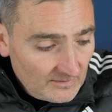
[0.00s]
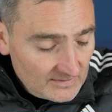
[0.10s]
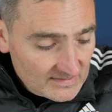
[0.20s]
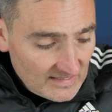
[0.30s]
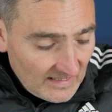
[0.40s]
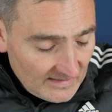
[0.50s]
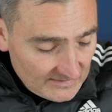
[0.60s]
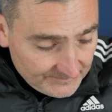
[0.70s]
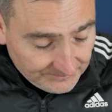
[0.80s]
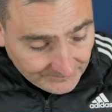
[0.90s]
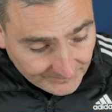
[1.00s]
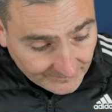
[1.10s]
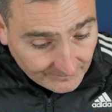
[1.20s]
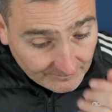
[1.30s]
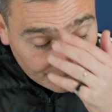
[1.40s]
on the side.
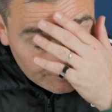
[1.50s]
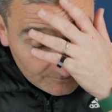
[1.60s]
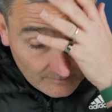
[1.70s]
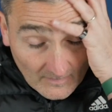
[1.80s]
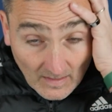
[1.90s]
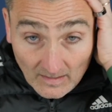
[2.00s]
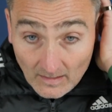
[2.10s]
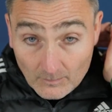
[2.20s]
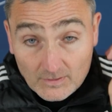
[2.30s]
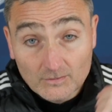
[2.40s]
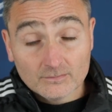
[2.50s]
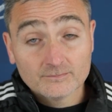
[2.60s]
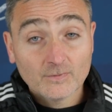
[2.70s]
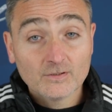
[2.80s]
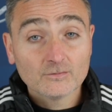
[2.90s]
Uh, we knew
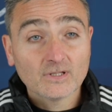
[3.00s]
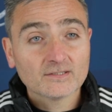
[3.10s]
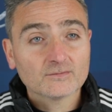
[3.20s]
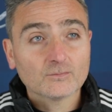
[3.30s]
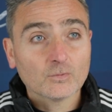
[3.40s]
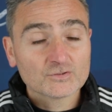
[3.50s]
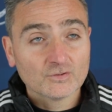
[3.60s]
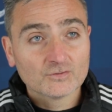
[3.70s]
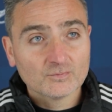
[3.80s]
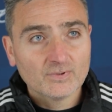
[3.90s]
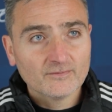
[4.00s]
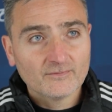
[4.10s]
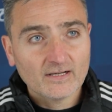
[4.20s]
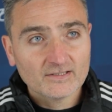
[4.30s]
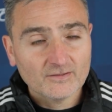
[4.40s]
we knew that was going to be
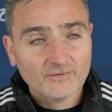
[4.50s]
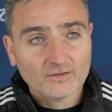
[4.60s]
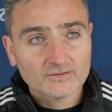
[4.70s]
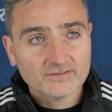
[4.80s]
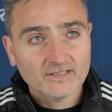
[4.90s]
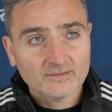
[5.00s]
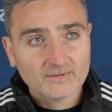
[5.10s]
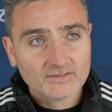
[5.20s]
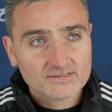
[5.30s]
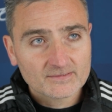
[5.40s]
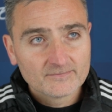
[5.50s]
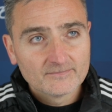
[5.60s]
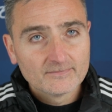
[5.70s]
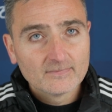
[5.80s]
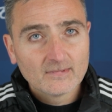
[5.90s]
very difficult here because
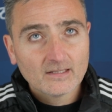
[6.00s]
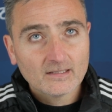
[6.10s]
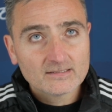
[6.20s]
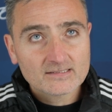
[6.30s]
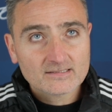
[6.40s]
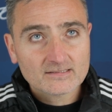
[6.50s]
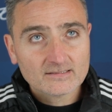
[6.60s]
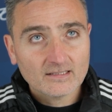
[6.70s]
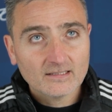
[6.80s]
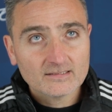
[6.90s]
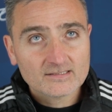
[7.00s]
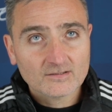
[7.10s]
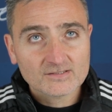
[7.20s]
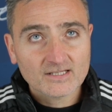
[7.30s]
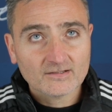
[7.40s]
it's it's
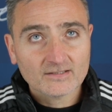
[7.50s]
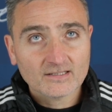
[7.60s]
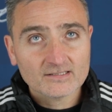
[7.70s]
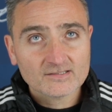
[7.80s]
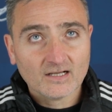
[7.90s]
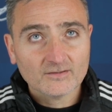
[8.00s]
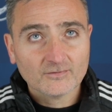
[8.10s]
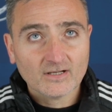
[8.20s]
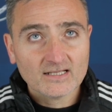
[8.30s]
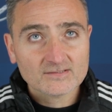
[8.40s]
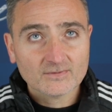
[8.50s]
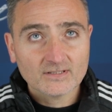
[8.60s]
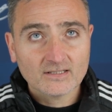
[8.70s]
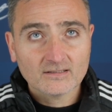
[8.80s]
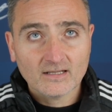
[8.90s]
no secret that it's hard for us. We
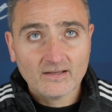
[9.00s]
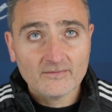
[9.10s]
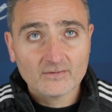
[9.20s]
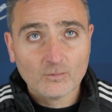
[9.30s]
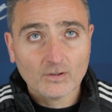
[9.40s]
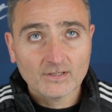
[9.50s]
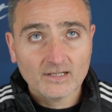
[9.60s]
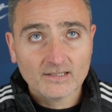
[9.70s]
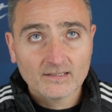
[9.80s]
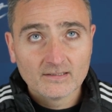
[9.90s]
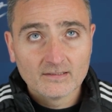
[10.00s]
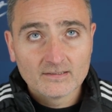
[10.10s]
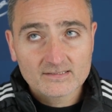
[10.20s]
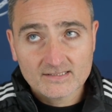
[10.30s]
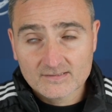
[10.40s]
didn't haven't won here
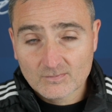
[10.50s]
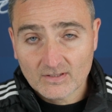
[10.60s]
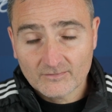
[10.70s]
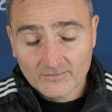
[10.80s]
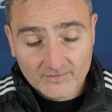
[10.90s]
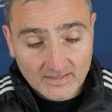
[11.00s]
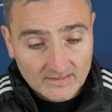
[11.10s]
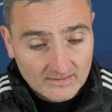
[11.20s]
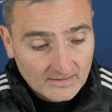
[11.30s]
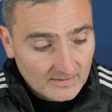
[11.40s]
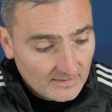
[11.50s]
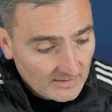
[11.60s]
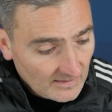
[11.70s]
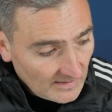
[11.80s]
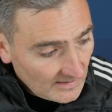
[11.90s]
since 2015,
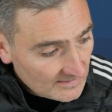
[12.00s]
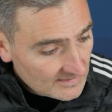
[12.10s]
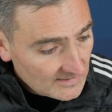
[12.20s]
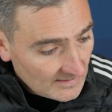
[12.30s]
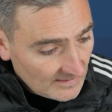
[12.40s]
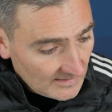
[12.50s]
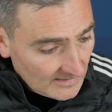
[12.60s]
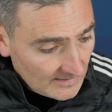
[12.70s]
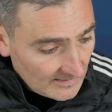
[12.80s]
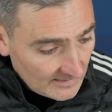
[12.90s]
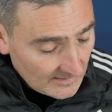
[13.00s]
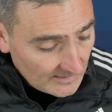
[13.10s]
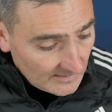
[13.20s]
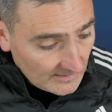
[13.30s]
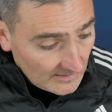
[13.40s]
and
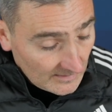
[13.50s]
uh,